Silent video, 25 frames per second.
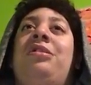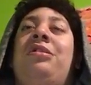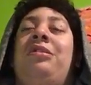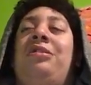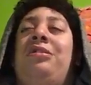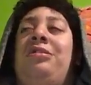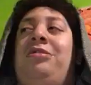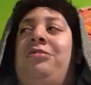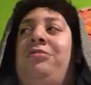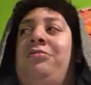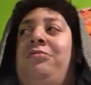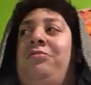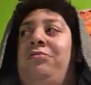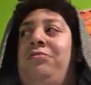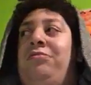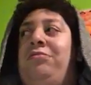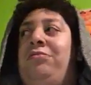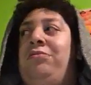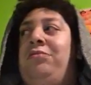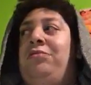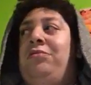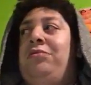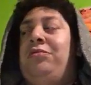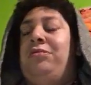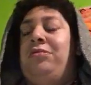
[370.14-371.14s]
And
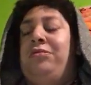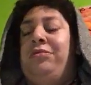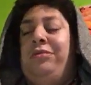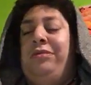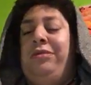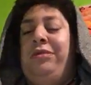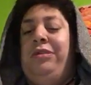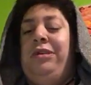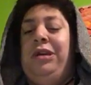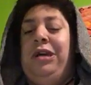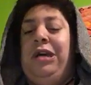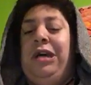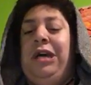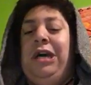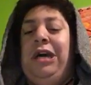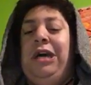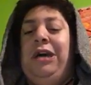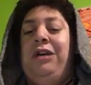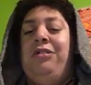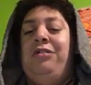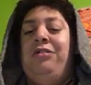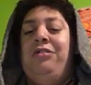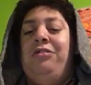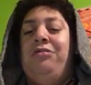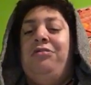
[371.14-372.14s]

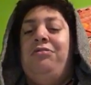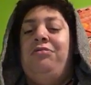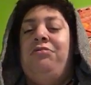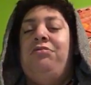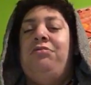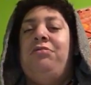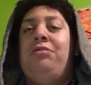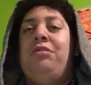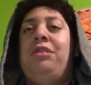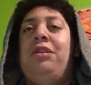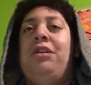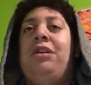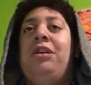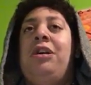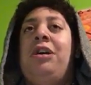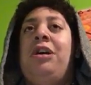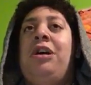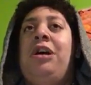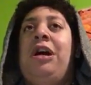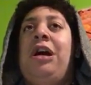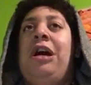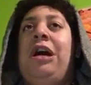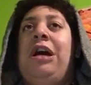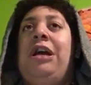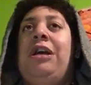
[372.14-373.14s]
I know
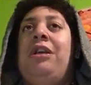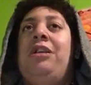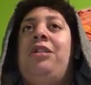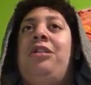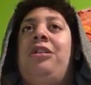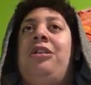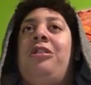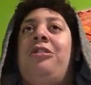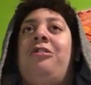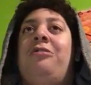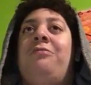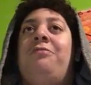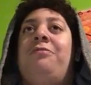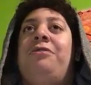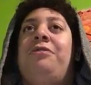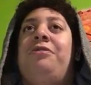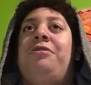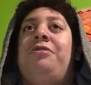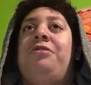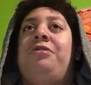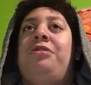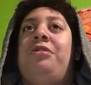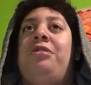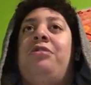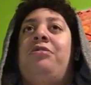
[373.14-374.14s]
I said to
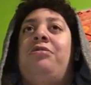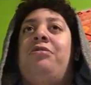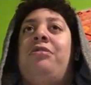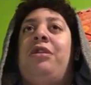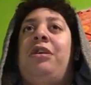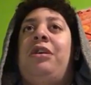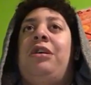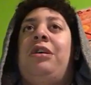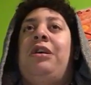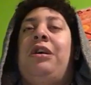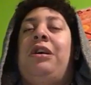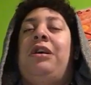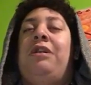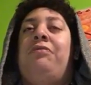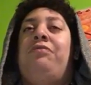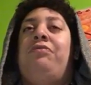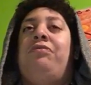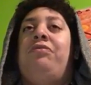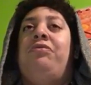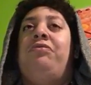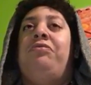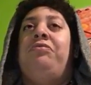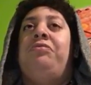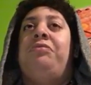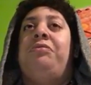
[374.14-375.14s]
myself that I
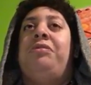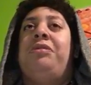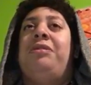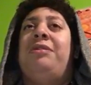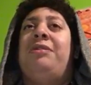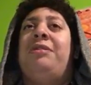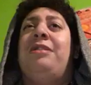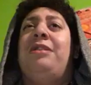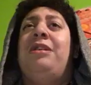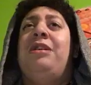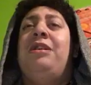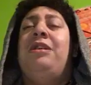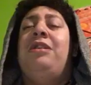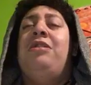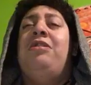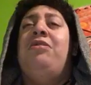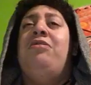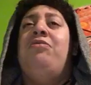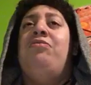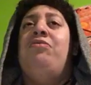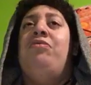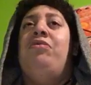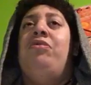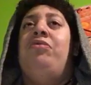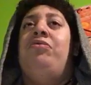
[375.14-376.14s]
won't
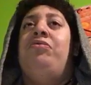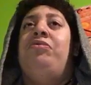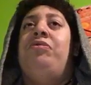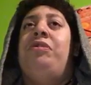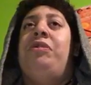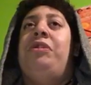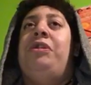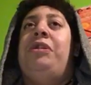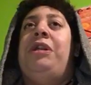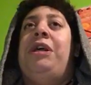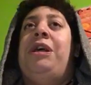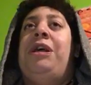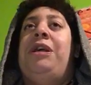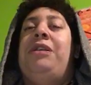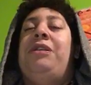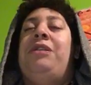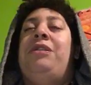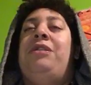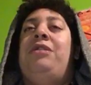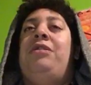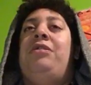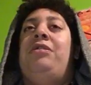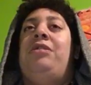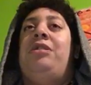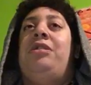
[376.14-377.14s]
let
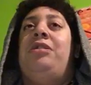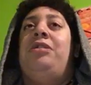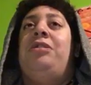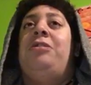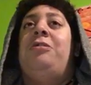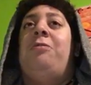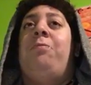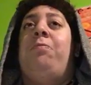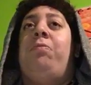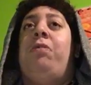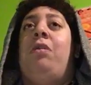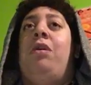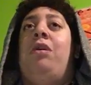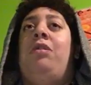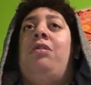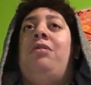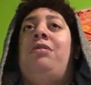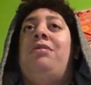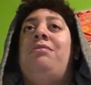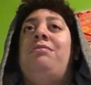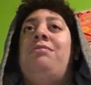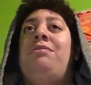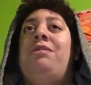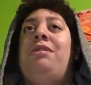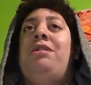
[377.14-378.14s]
this
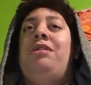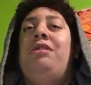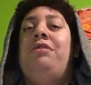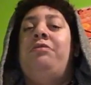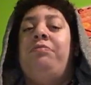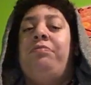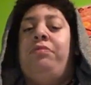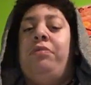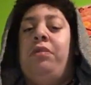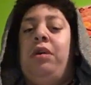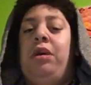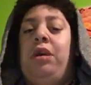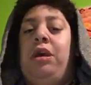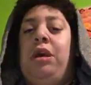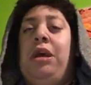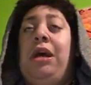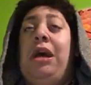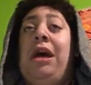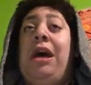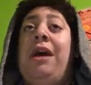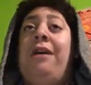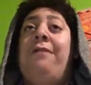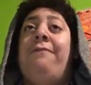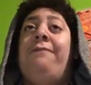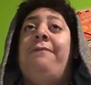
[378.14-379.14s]
bother me, but it
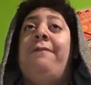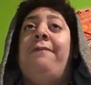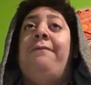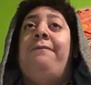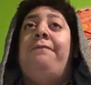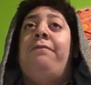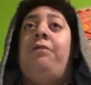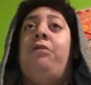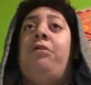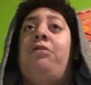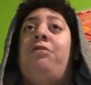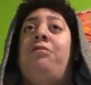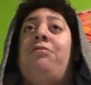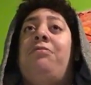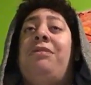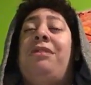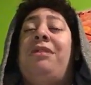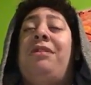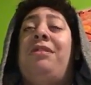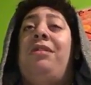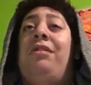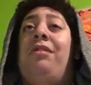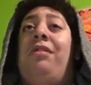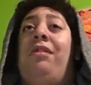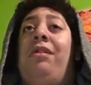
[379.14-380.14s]
has been bothering me
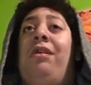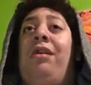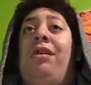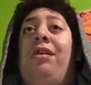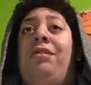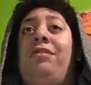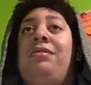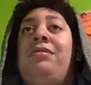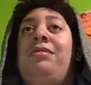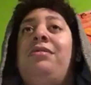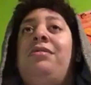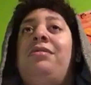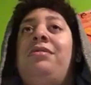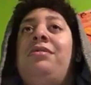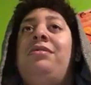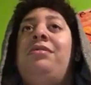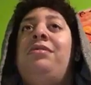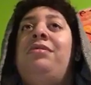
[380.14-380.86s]
a lot,